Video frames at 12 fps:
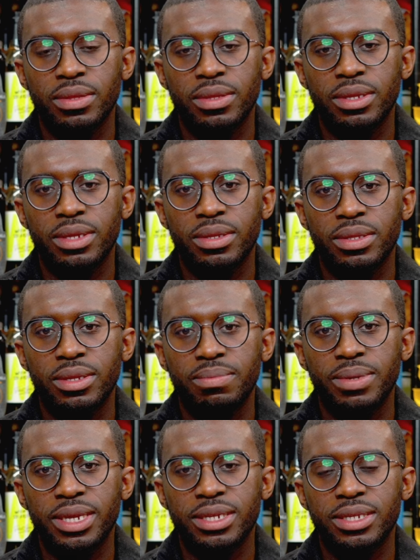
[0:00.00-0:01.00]
the the
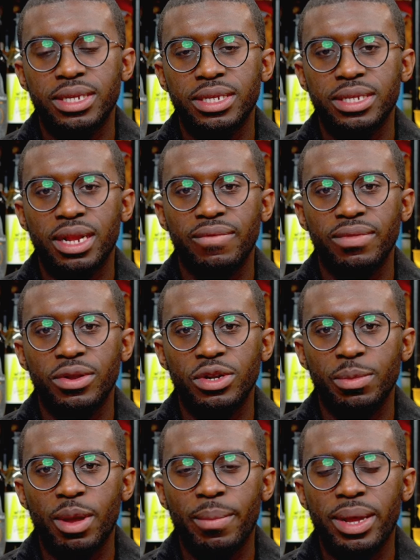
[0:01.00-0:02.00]
biggest things that I've
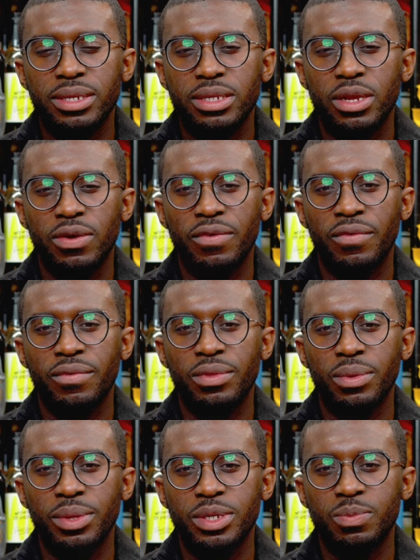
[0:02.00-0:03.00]
learned about myself
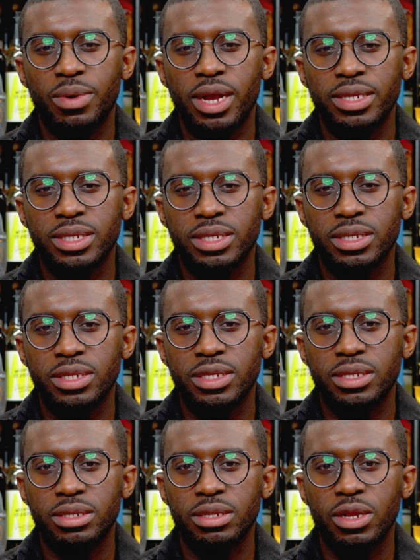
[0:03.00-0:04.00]
through this process is
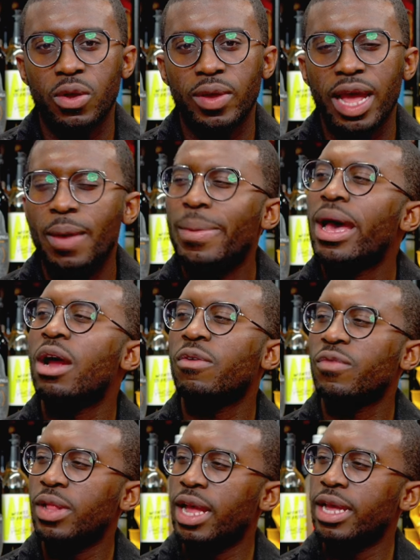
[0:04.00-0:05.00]
just knowing how
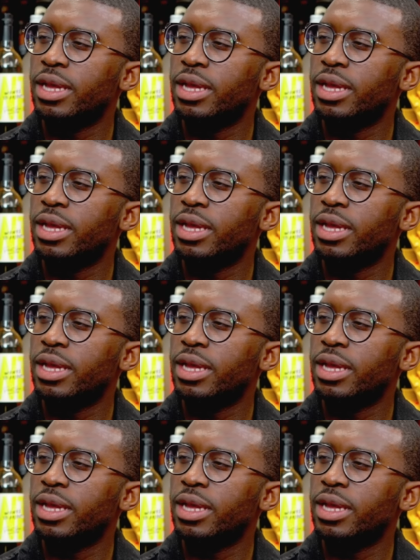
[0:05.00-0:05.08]
powerful I